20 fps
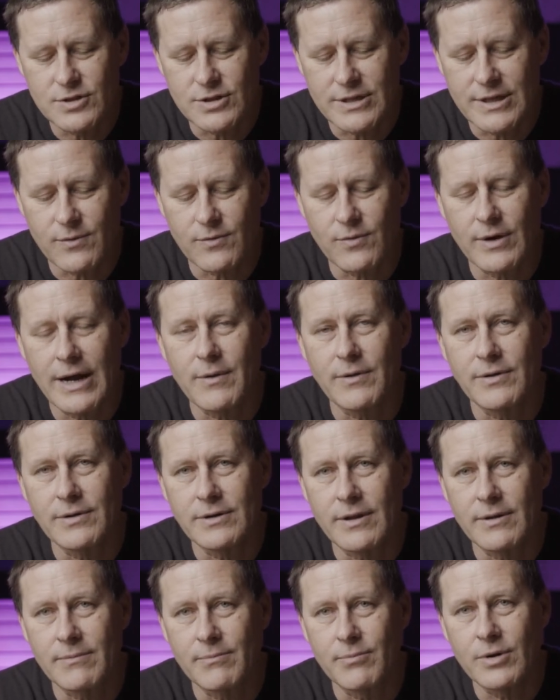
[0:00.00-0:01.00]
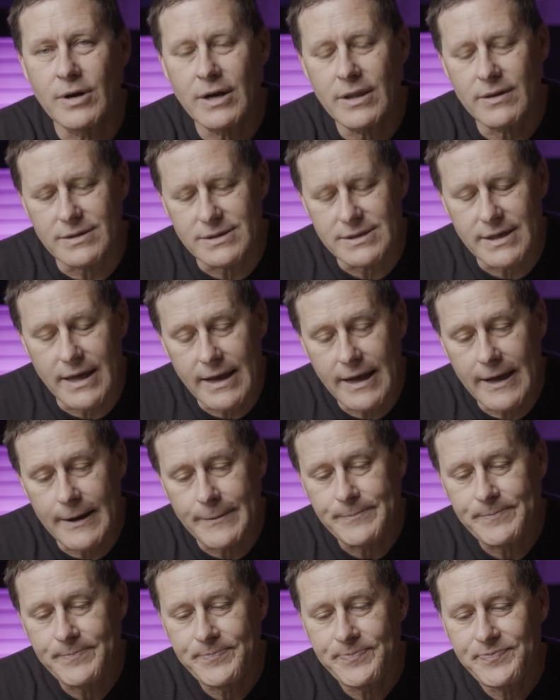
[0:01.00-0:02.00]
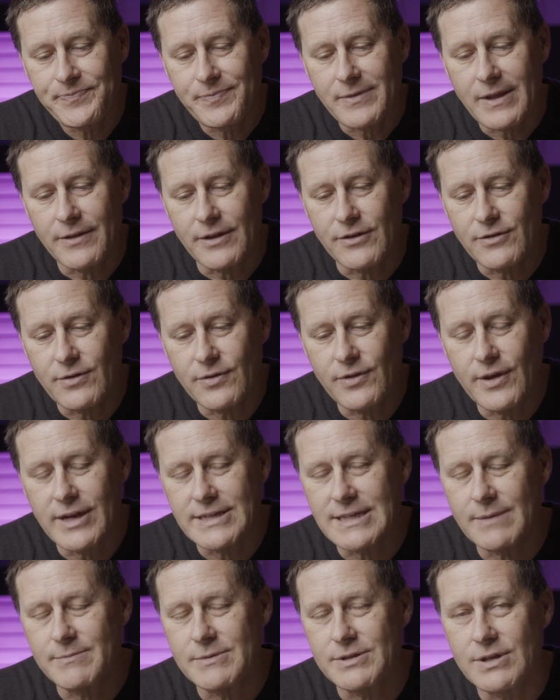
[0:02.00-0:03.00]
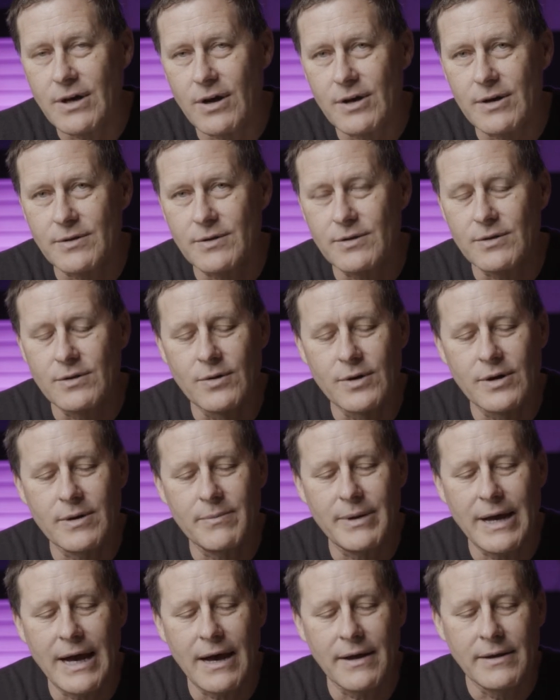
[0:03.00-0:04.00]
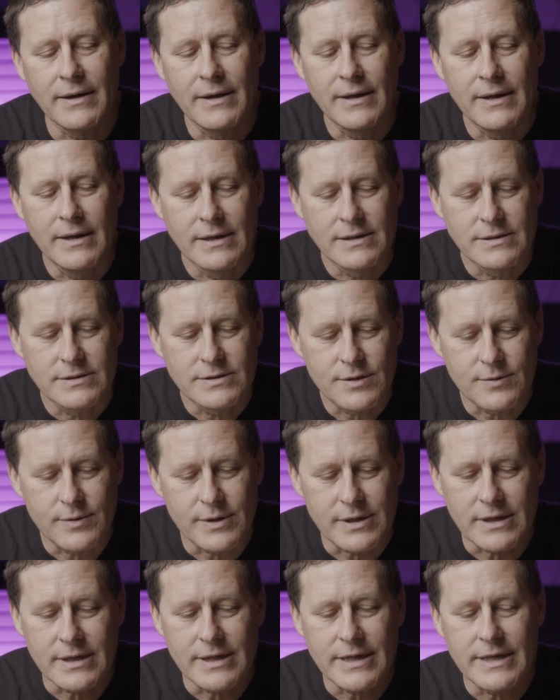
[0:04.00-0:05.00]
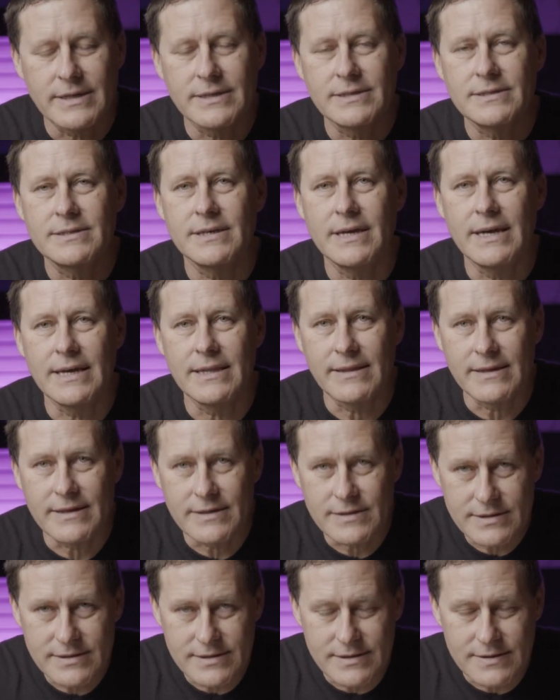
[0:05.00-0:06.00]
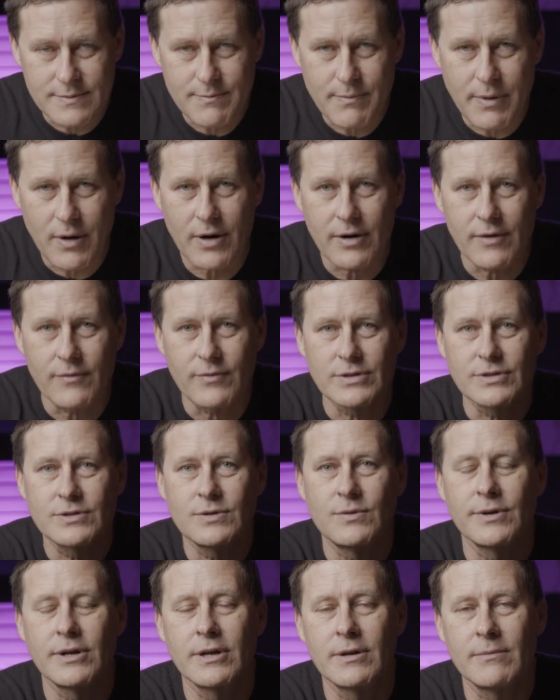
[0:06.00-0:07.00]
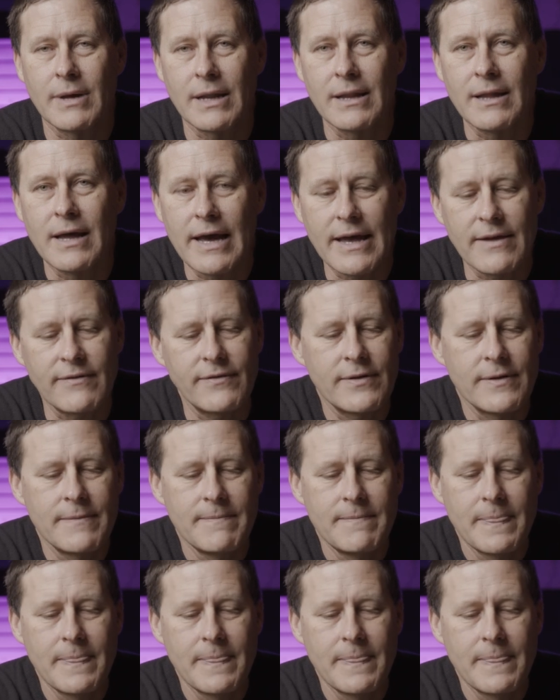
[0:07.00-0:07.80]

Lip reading: get right with another brother and say, hey, these are things I've been talking to the Lord about to release, and this is part of what's going on in my life.